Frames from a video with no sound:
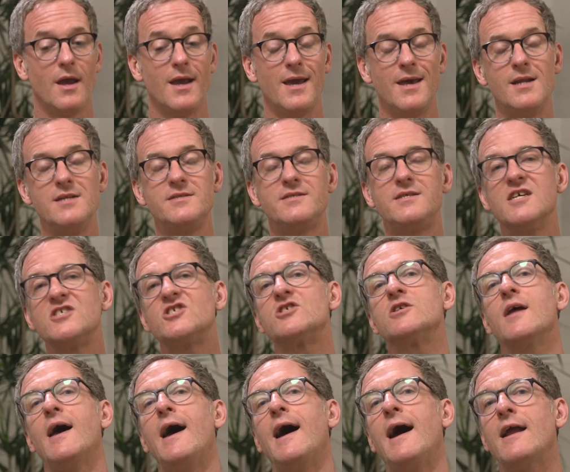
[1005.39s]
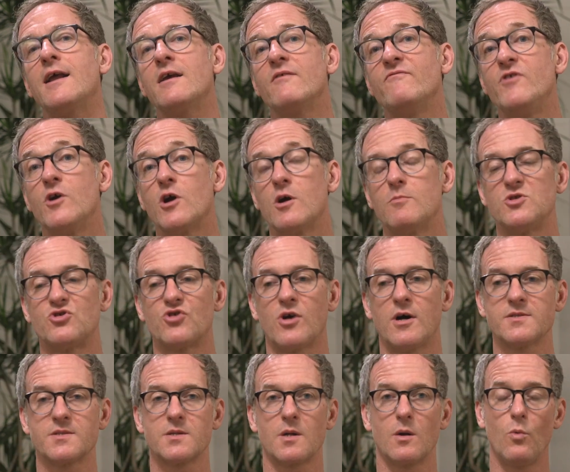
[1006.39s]
In addition to adding
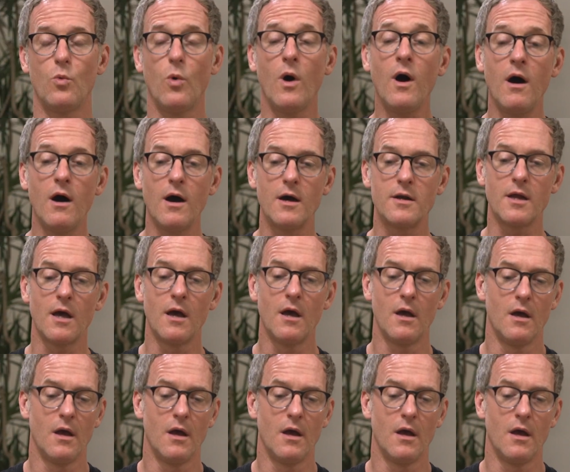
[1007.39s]
Virabhadrasana 1,